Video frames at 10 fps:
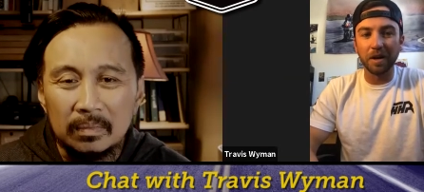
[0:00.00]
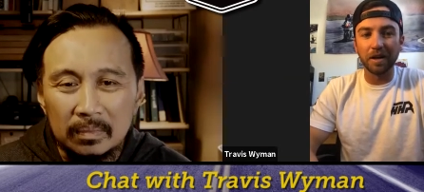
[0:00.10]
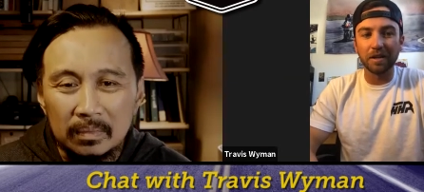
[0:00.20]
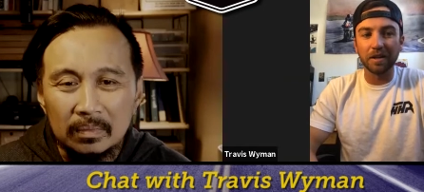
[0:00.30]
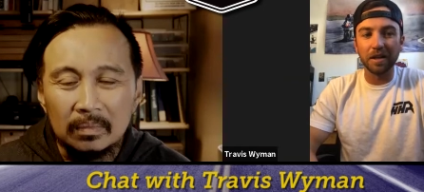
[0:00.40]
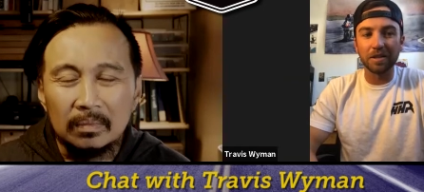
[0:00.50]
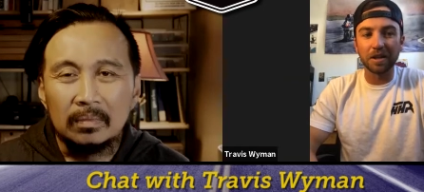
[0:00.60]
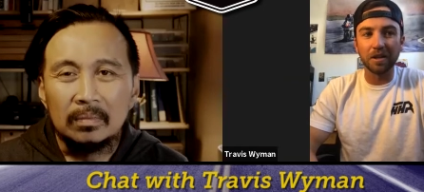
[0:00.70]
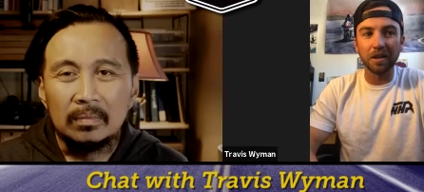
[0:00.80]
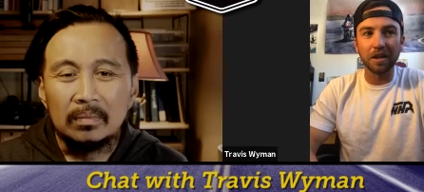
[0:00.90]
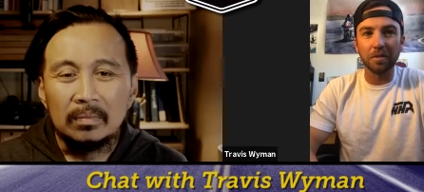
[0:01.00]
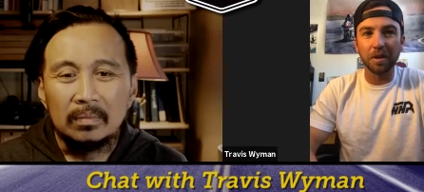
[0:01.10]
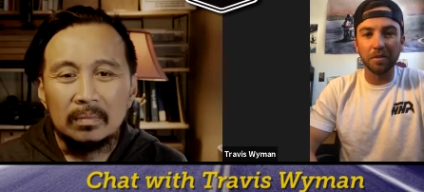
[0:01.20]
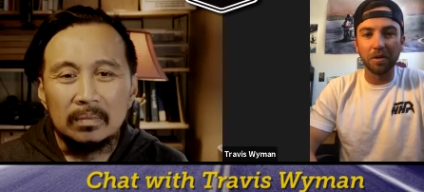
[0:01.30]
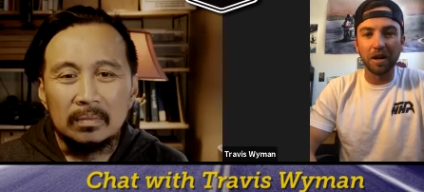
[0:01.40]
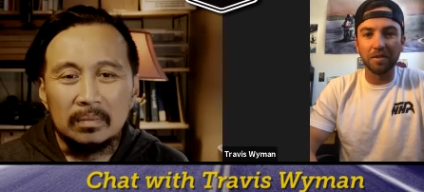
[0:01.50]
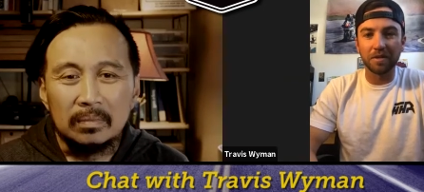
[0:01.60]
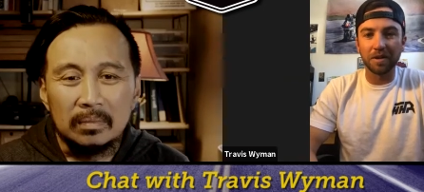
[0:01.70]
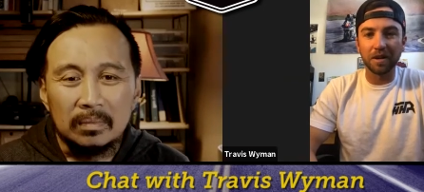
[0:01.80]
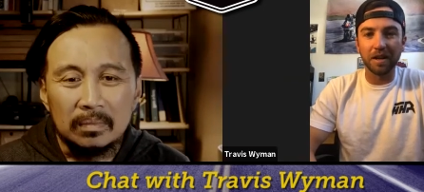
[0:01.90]
Speaker 1: But it took a little bit more
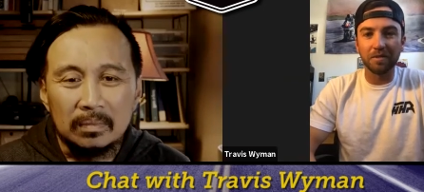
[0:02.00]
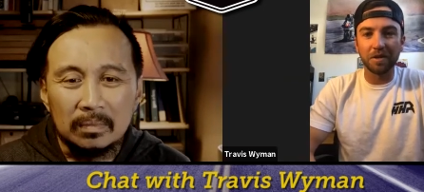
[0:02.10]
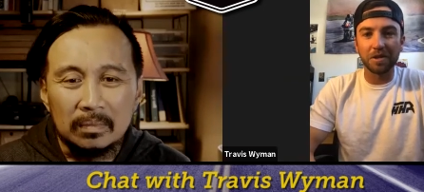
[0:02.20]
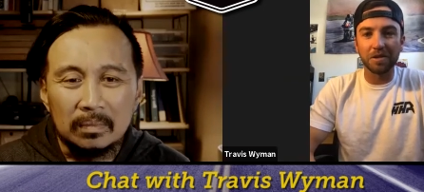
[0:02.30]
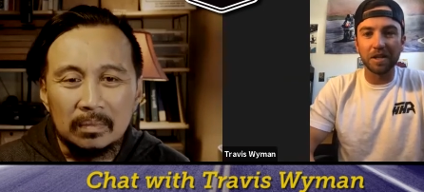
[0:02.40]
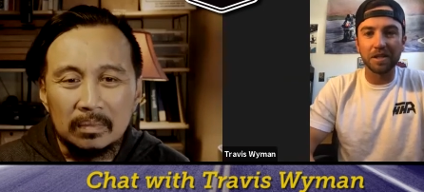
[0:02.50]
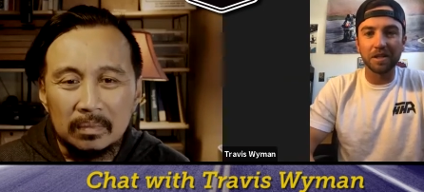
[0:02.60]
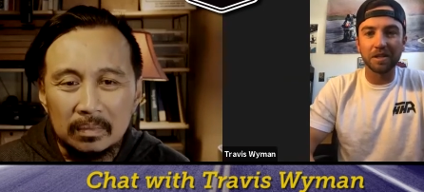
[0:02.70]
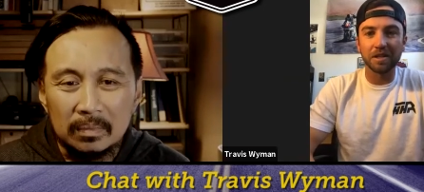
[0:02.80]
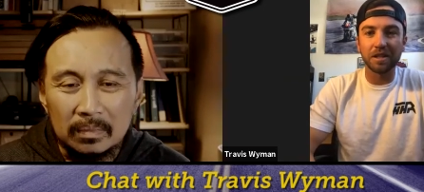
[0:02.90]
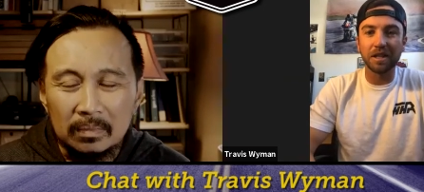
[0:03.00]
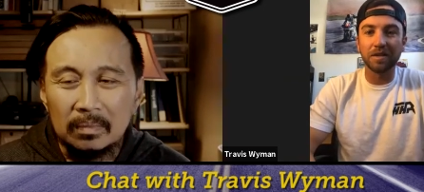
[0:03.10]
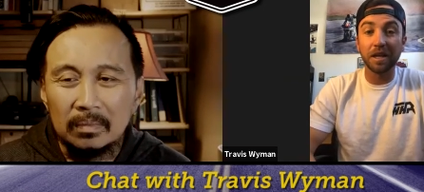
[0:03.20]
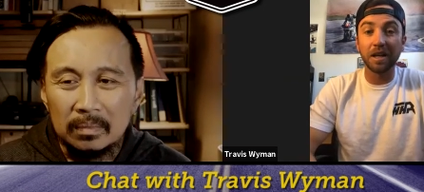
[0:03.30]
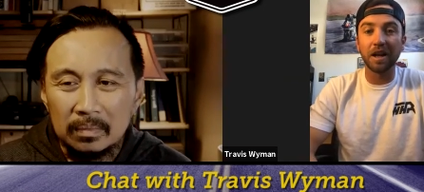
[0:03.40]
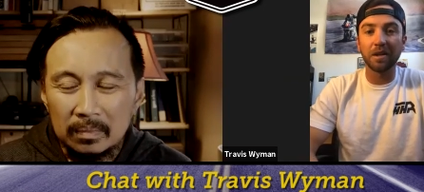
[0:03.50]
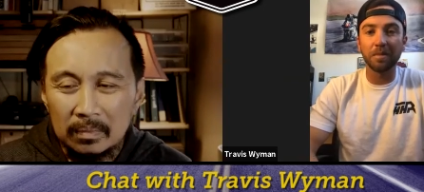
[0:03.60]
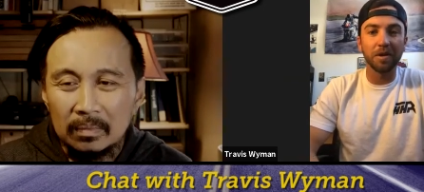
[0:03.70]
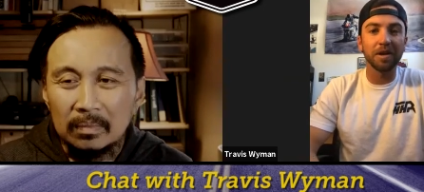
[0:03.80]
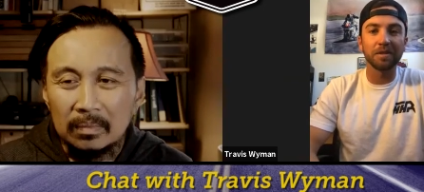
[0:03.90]
effort in that first race to, to even get on
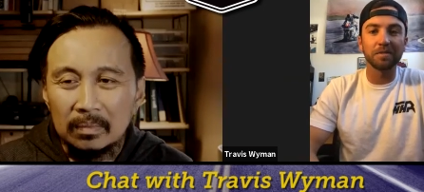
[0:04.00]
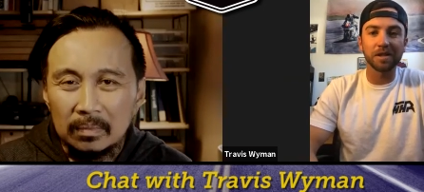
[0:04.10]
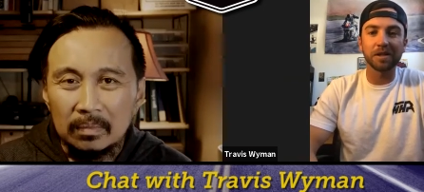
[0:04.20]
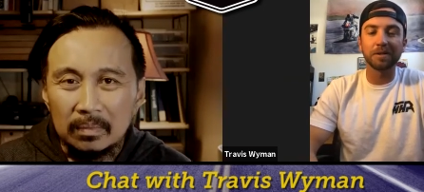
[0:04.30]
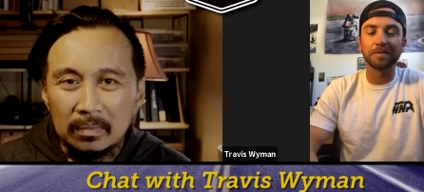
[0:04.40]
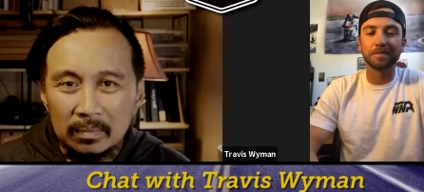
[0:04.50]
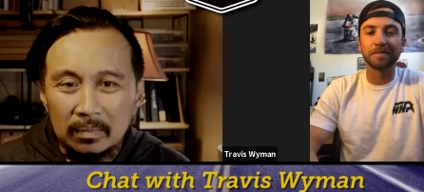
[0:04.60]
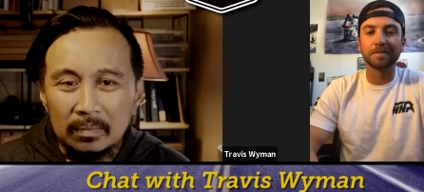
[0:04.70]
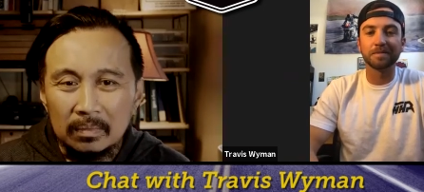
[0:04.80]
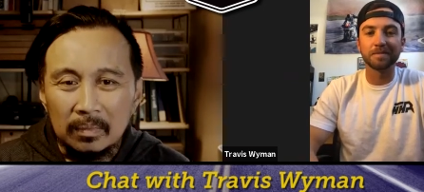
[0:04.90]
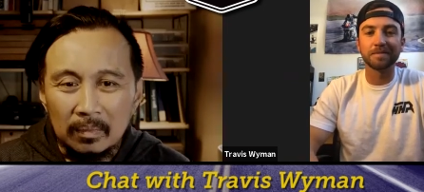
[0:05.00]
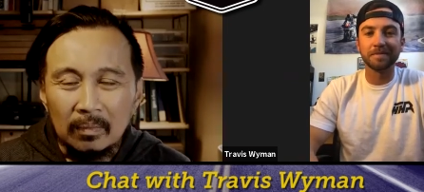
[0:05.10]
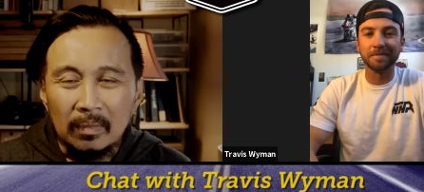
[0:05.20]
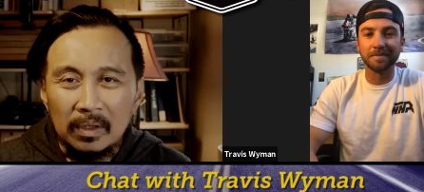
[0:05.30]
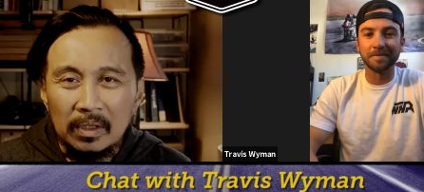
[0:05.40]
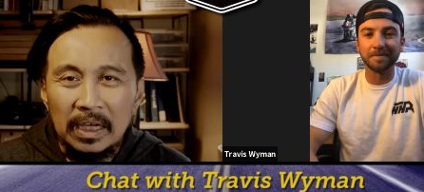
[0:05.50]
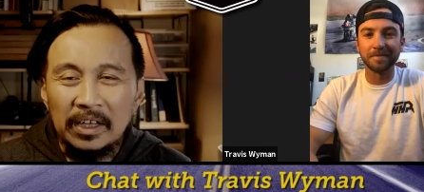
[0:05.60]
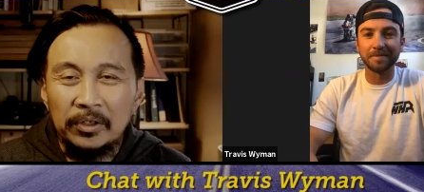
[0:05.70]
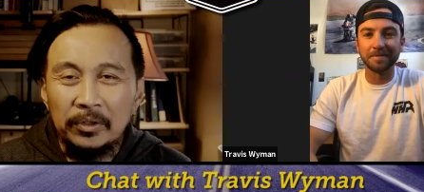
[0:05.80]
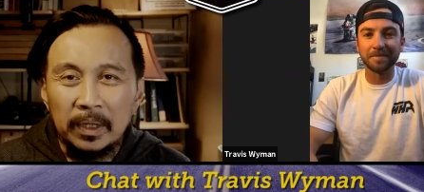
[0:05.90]
the podium. So
Speaker 2: yeah,
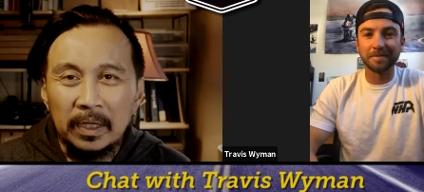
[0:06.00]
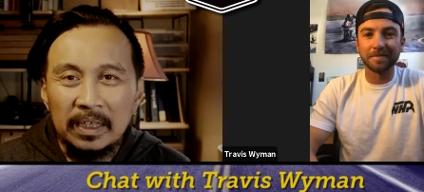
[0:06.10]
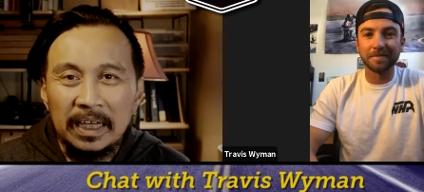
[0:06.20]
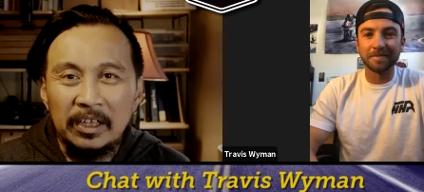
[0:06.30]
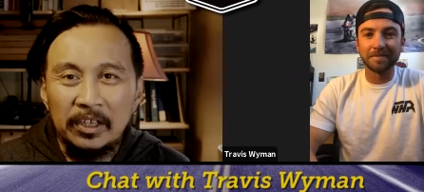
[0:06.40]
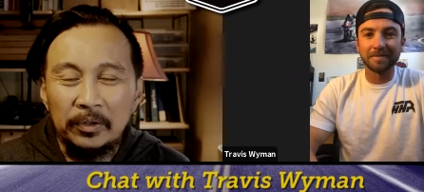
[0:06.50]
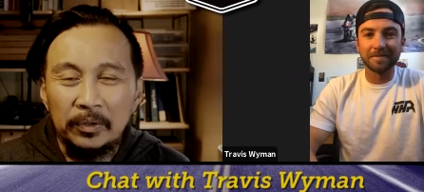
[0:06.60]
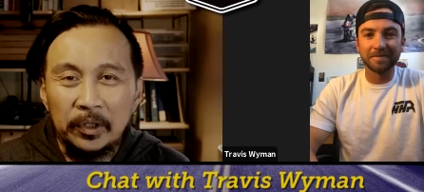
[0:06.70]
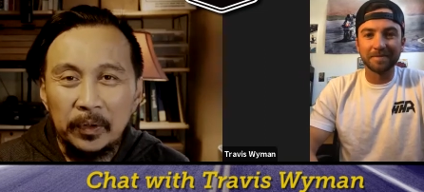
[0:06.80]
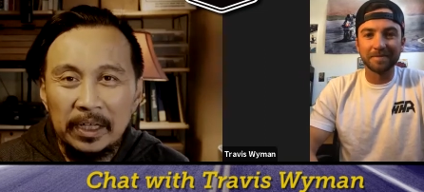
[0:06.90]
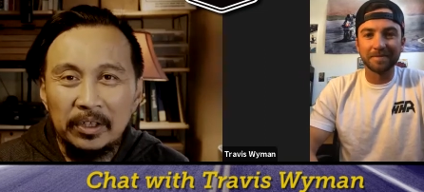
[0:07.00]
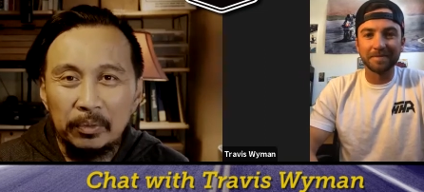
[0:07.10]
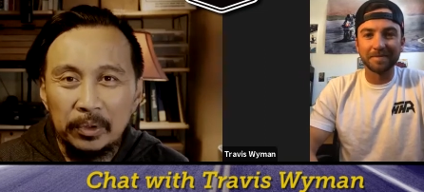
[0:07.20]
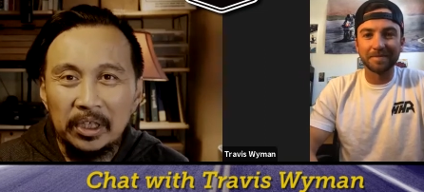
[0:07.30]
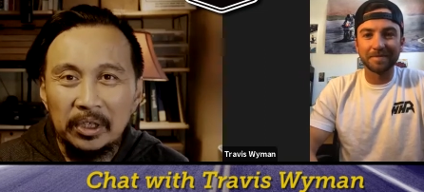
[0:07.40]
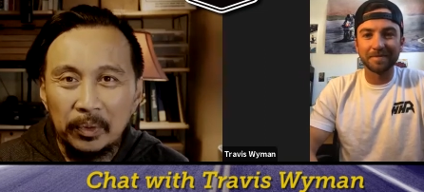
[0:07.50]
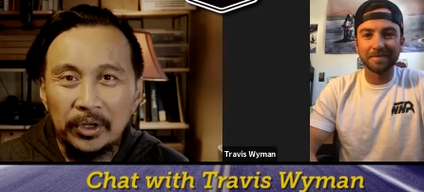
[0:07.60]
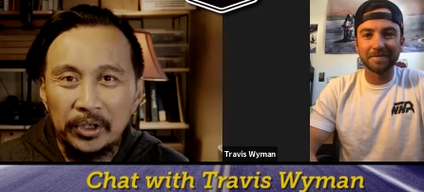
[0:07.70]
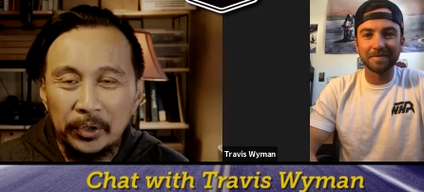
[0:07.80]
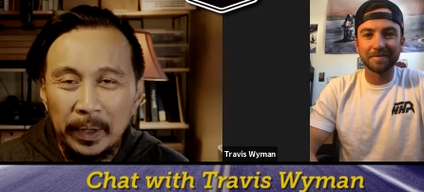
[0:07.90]
you uh, yeah you you had to really work
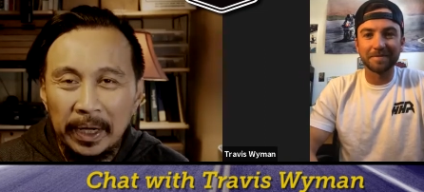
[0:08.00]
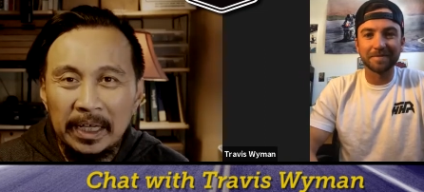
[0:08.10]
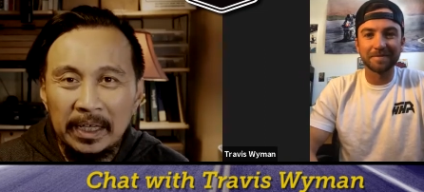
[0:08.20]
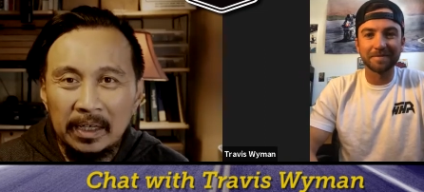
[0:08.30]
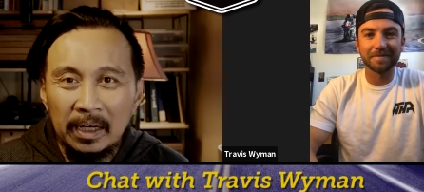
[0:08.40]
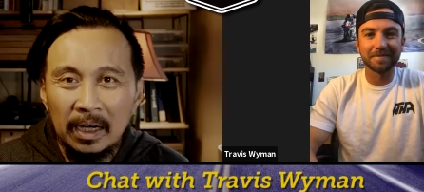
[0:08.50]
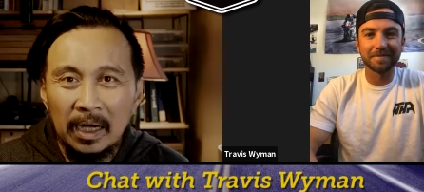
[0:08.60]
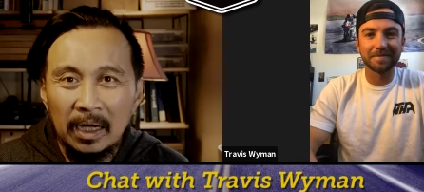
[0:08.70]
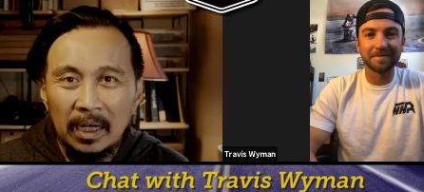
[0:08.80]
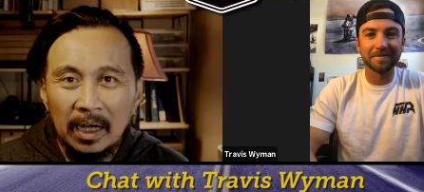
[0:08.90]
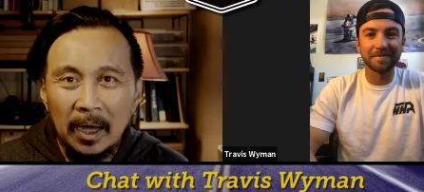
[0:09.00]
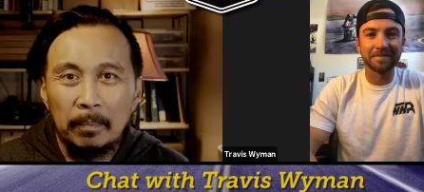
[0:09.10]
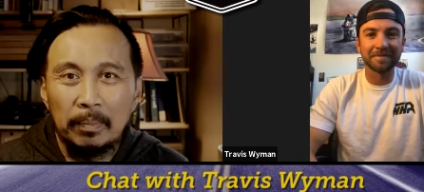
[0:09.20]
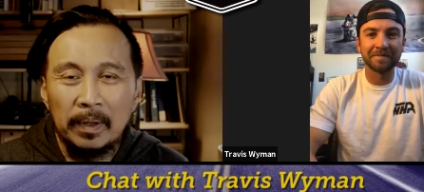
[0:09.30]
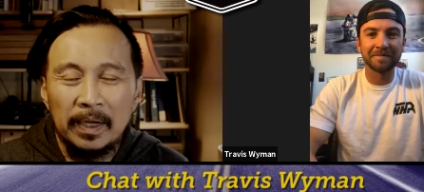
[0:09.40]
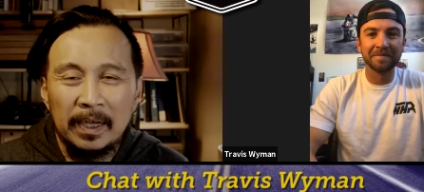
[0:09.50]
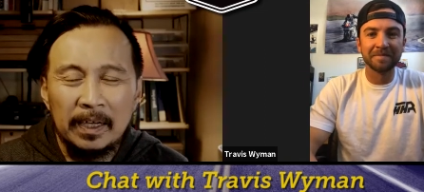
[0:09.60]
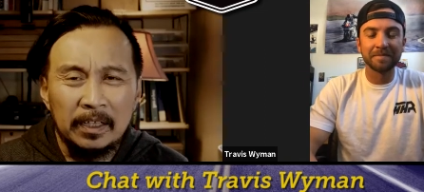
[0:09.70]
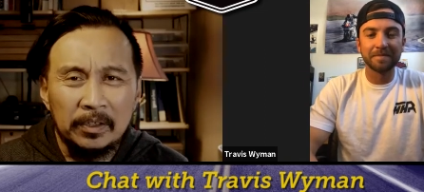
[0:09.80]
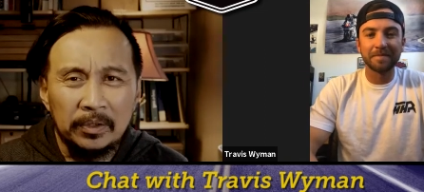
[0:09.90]
your way uh, up
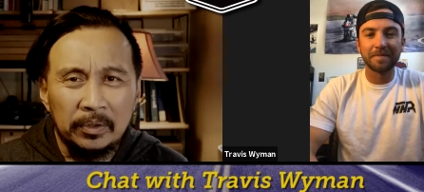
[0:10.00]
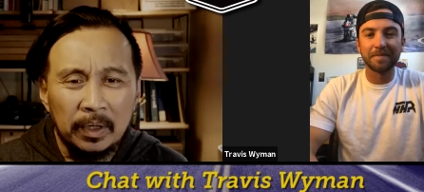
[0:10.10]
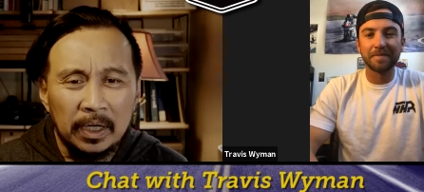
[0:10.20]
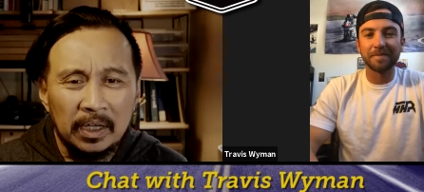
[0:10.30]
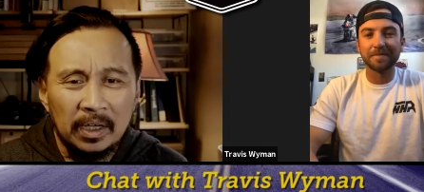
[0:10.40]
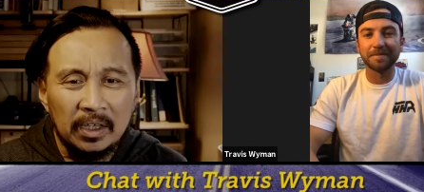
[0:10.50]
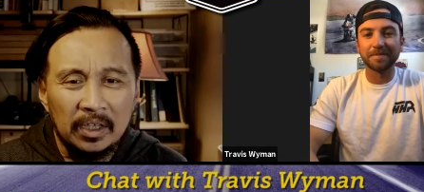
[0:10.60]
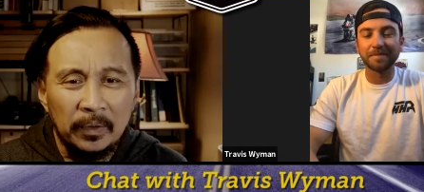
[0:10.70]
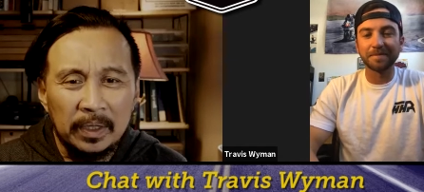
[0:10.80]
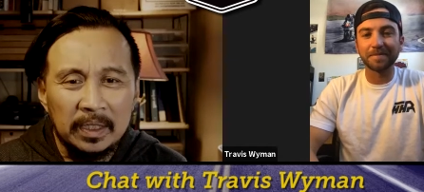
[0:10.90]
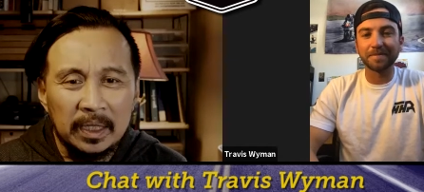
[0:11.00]
into uh, you ended